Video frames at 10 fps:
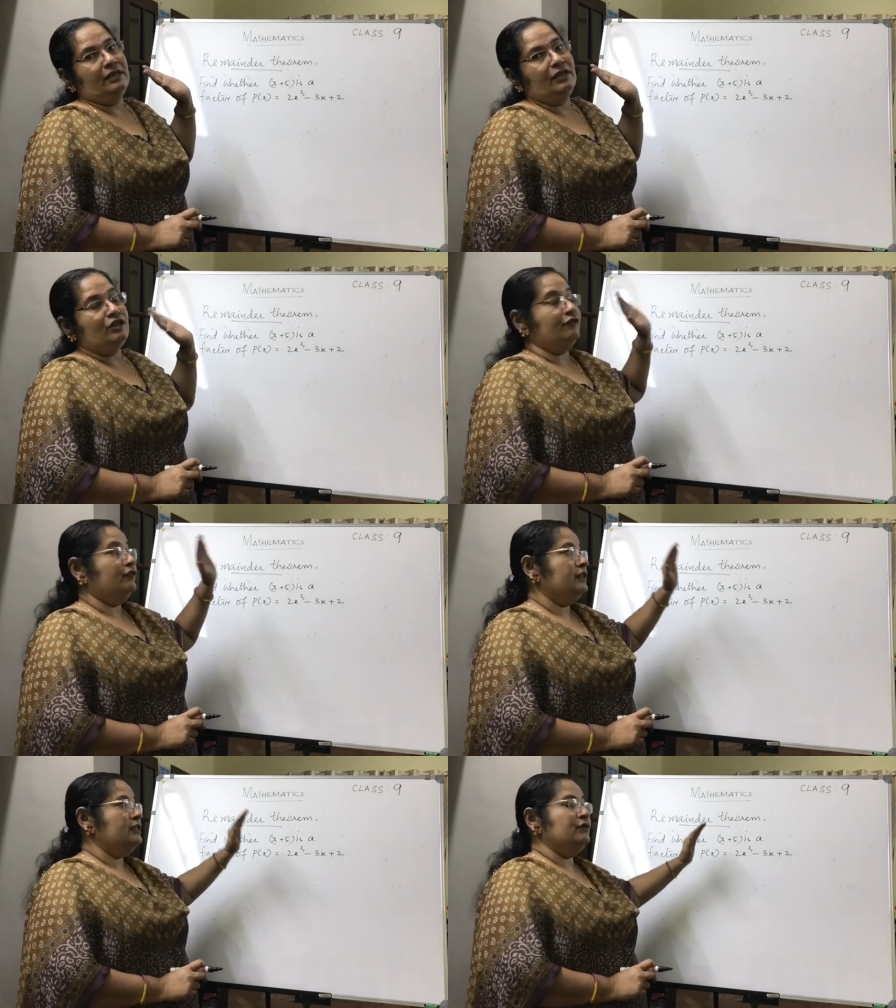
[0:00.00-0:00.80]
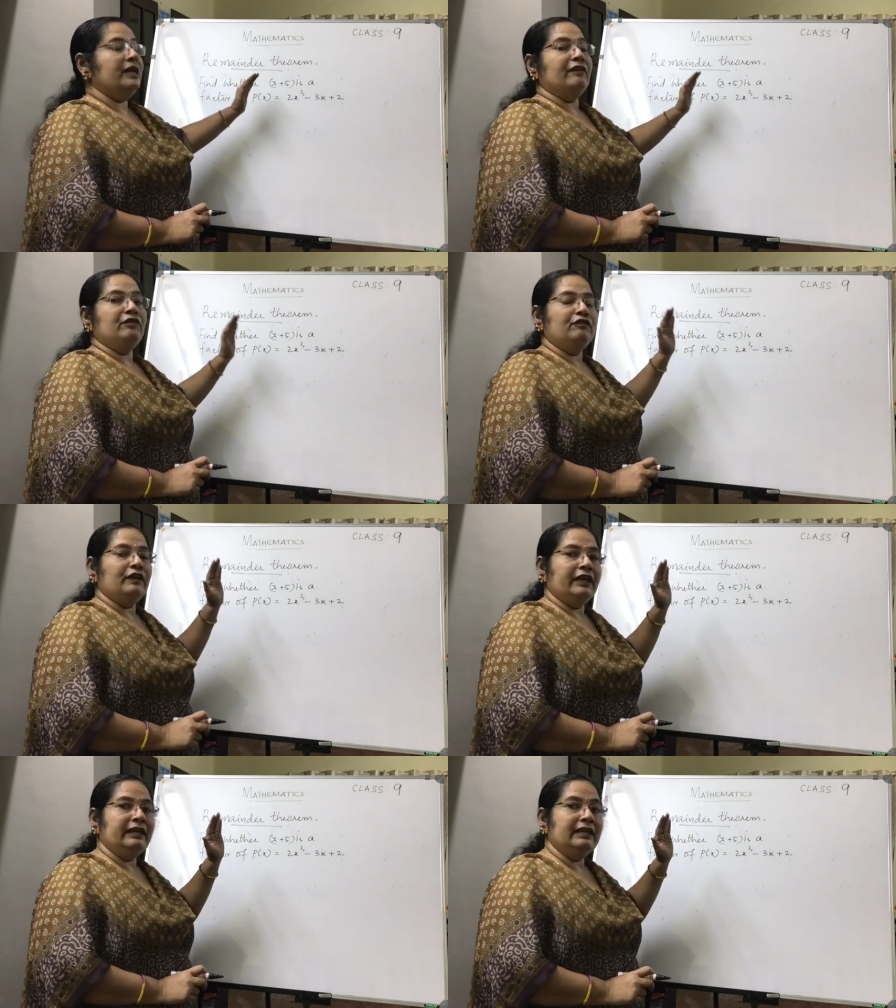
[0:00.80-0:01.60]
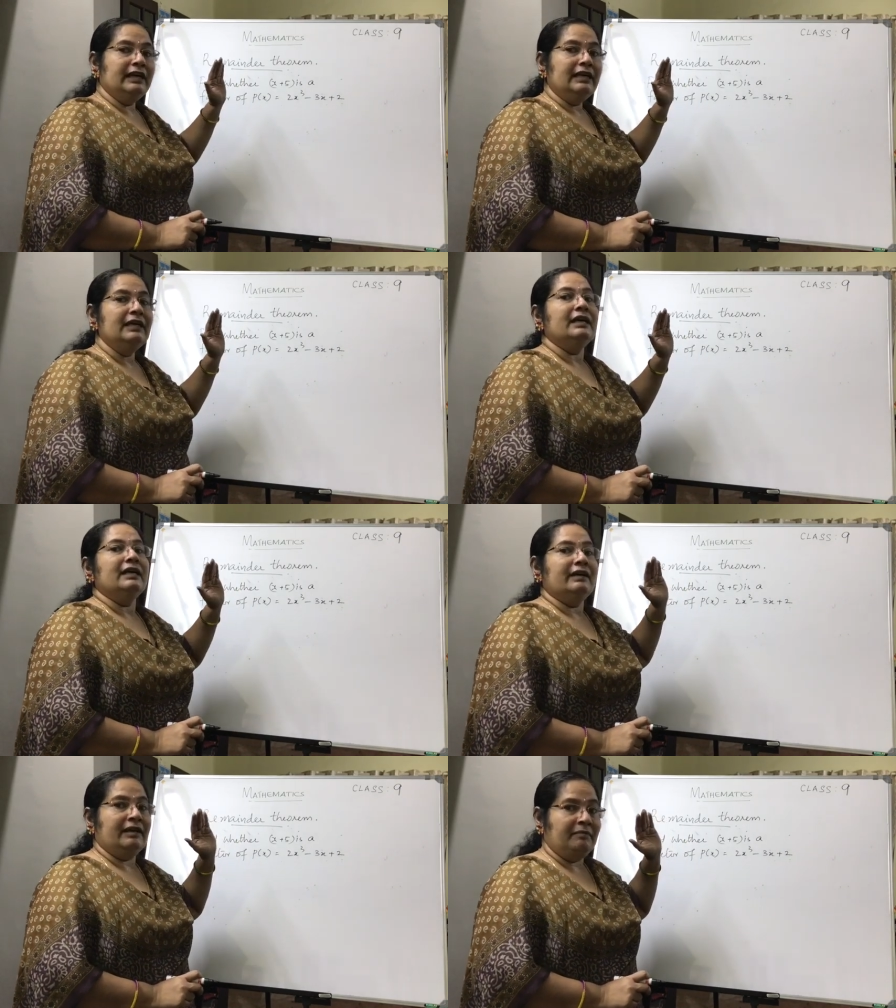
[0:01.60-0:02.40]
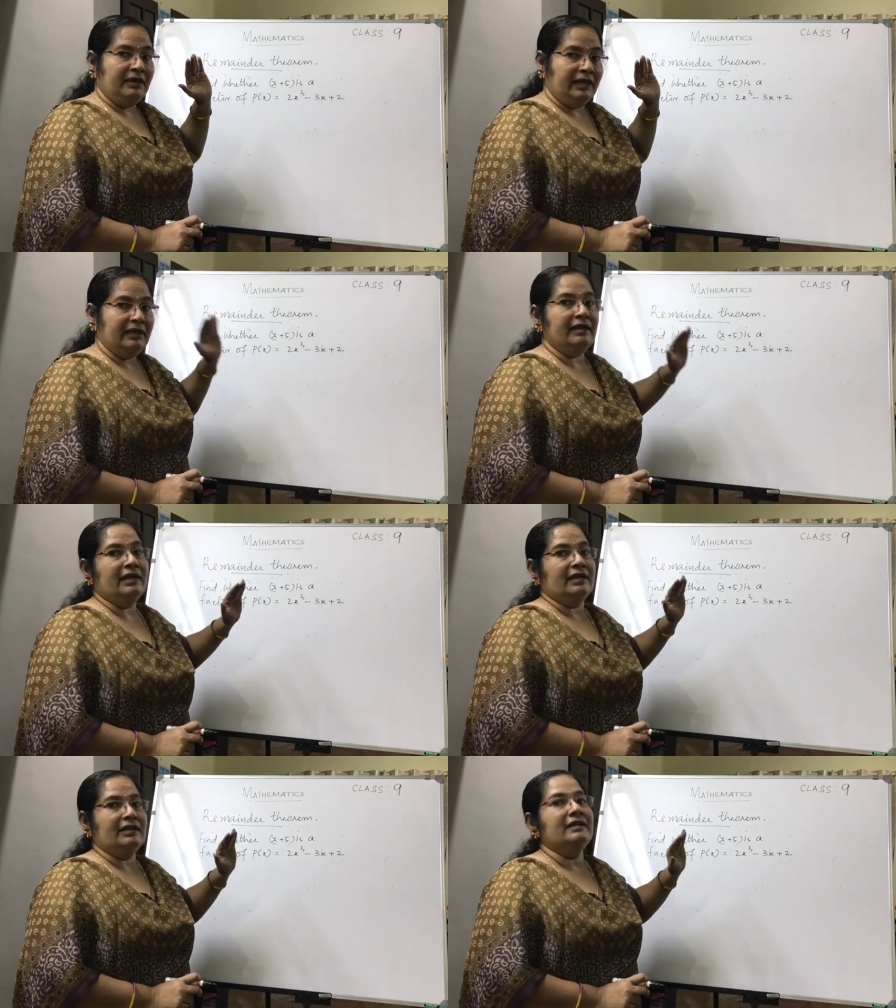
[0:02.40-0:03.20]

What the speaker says: So first you will have to find the remainder.